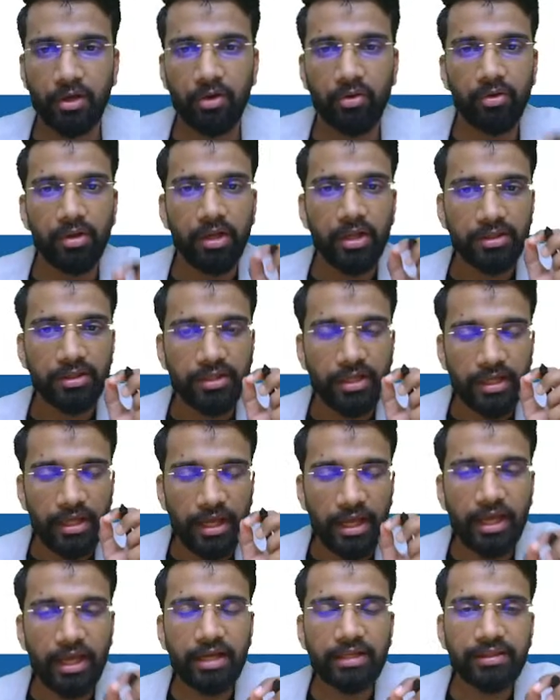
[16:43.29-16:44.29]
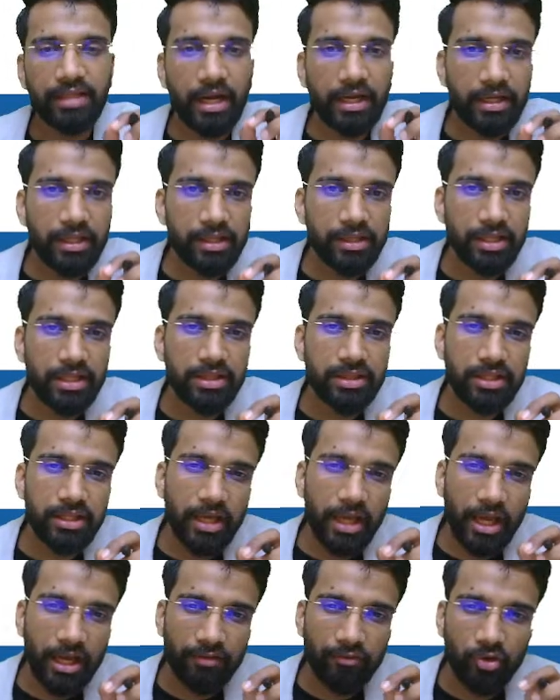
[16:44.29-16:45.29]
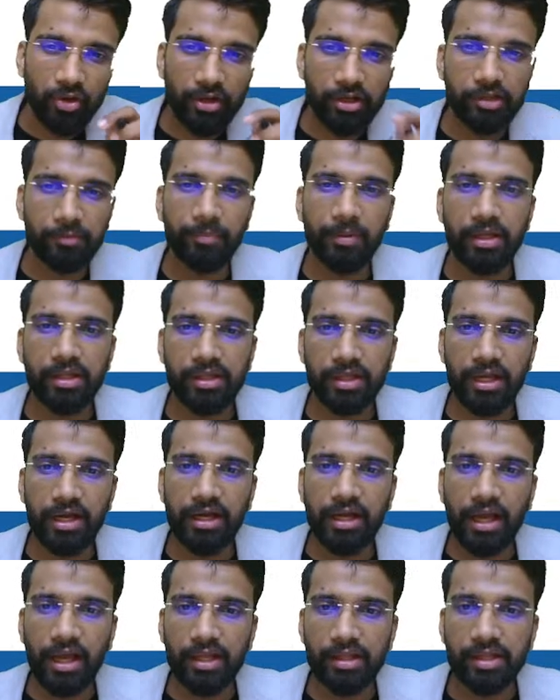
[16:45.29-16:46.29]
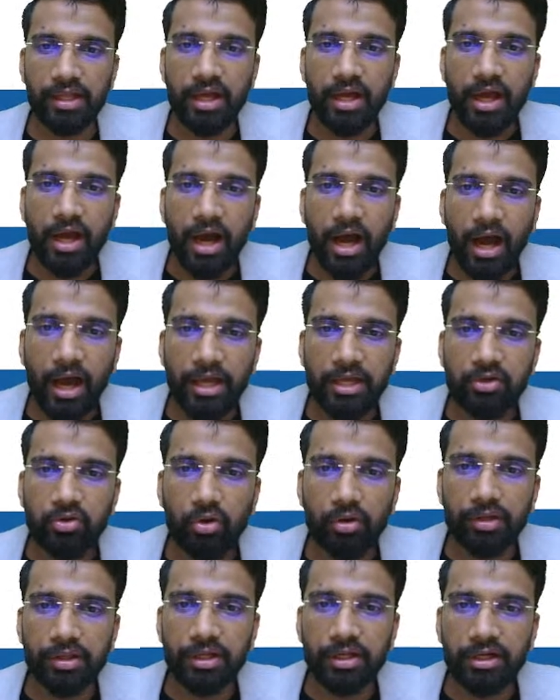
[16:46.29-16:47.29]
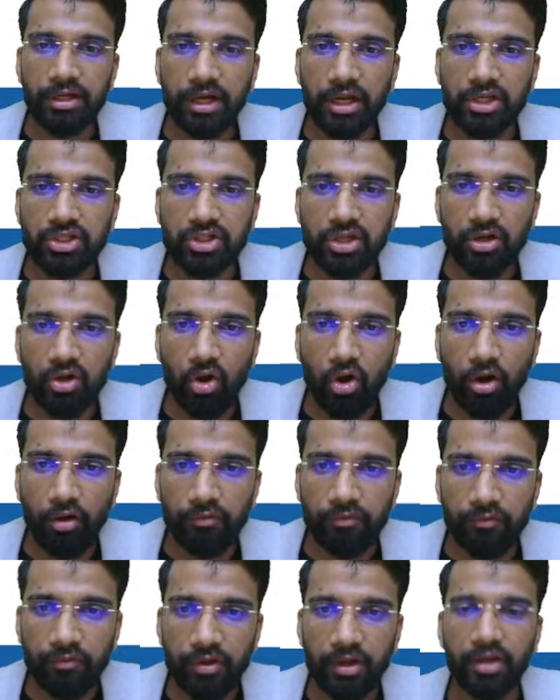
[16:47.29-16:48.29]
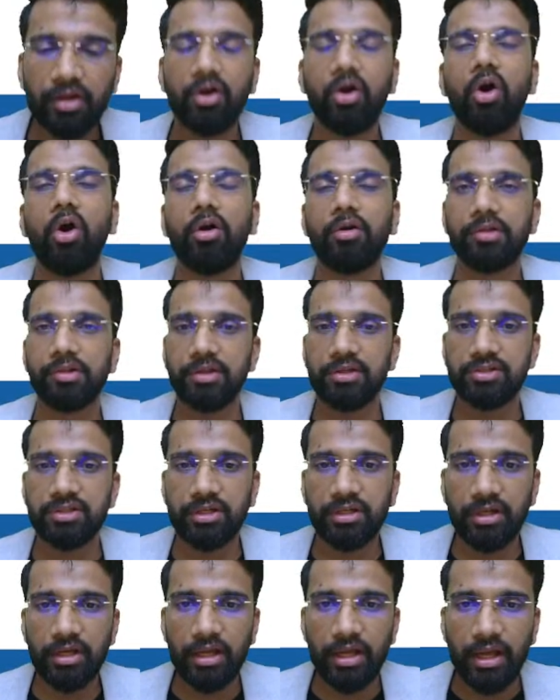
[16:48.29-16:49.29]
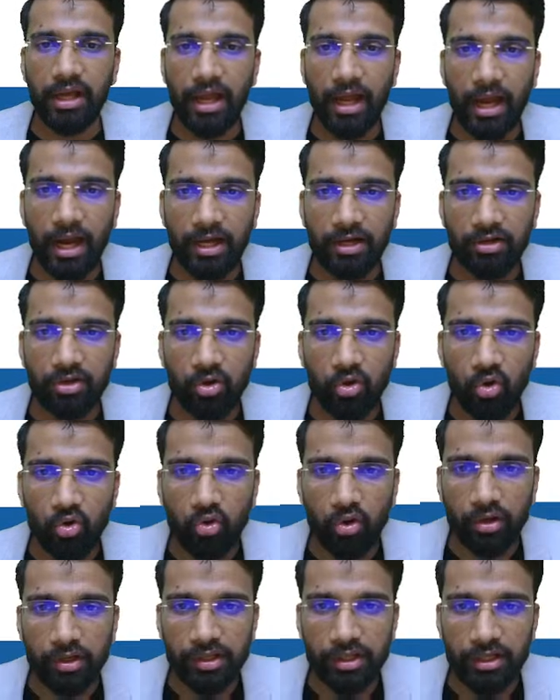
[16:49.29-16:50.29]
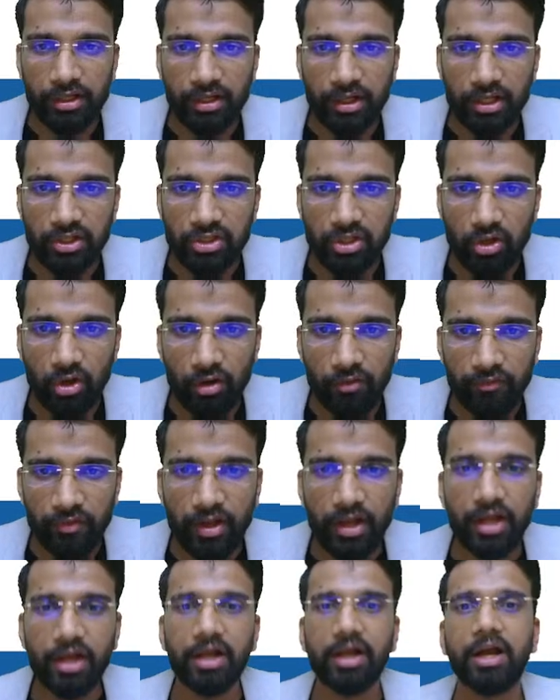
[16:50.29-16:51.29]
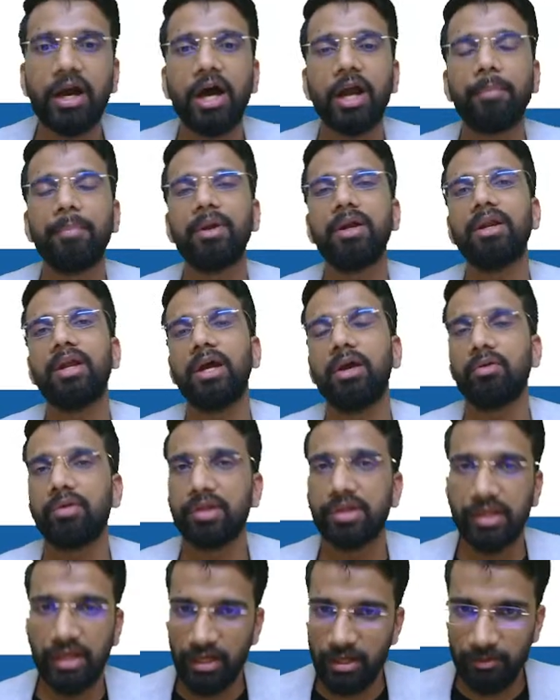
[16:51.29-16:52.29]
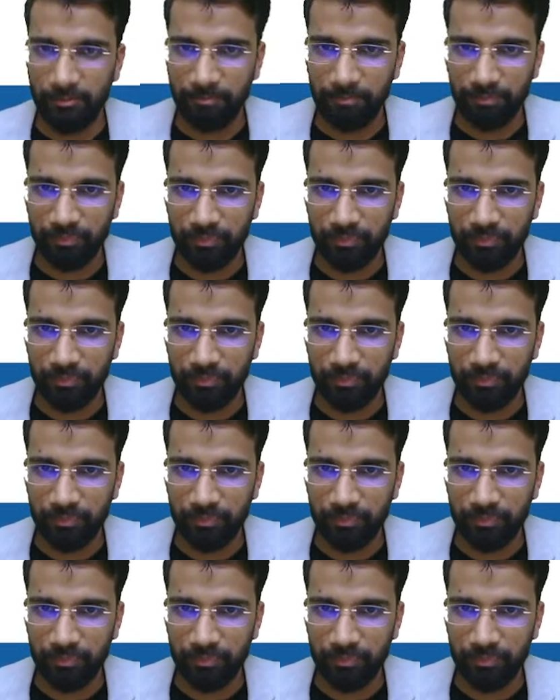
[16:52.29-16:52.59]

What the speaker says: Now, the air that is in the alveolar space, it has high concentration of oxygen and low concentration of carbon dioxide.